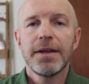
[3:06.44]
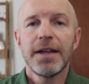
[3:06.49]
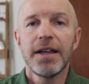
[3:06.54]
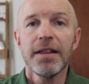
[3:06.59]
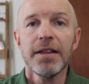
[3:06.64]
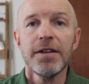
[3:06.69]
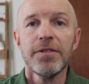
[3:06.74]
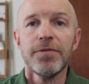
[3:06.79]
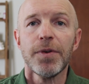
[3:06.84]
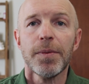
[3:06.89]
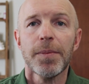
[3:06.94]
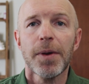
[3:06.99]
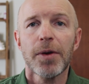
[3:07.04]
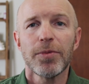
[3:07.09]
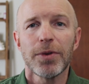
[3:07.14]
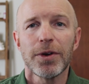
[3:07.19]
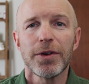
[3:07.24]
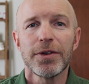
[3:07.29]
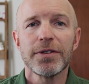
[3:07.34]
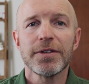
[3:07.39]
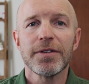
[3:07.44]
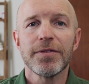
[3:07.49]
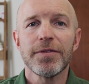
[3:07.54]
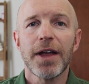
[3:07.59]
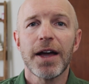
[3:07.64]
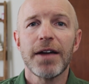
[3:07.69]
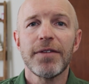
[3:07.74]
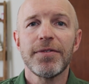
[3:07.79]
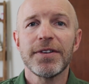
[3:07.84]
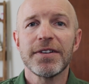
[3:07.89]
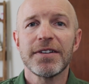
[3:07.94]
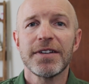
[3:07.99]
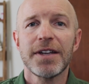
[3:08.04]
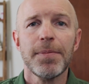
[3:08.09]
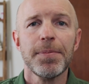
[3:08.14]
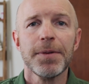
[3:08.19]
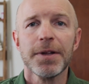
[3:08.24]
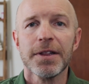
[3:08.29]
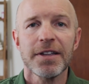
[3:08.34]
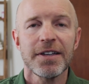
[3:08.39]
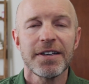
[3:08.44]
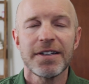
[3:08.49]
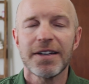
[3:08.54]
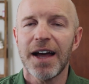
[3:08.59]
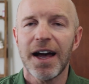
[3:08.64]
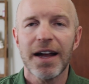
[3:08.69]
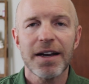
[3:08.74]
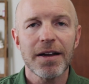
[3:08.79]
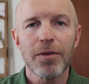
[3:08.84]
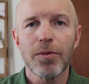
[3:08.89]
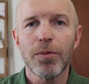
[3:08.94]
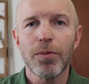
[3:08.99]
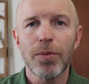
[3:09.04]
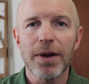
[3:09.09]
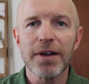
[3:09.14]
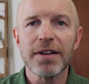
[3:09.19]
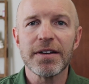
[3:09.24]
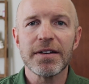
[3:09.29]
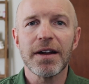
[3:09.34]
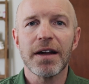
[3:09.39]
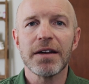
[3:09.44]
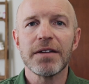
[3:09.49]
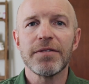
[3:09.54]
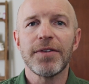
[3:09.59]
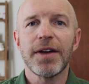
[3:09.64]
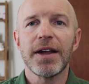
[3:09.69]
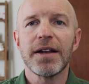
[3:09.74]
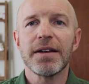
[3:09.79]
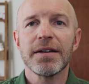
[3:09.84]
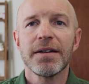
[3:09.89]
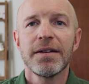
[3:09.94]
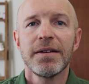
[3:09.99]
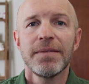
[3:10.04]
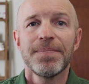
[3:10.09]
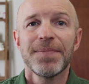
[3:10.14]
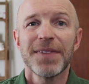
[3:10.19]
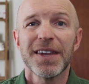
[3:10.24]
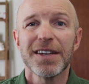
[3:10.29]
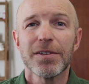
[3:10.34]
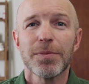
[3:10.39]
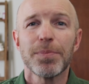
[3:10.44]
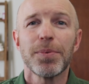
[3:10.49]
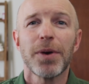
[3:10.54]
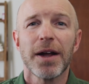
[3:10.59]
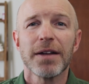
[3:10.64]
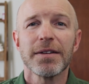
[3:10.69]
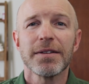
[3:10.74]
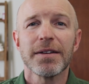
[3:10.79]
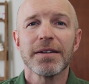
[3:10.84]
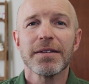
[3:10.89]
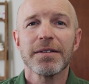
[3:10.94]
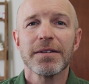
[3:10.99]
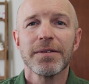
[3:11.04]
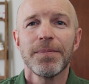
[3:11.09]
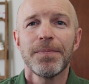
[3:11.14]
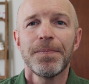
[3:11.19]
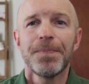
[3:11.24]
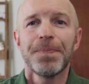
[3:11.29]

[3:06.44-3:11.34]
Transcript: Healing from our wounds of life is typically not a one-and-done event. It's a process.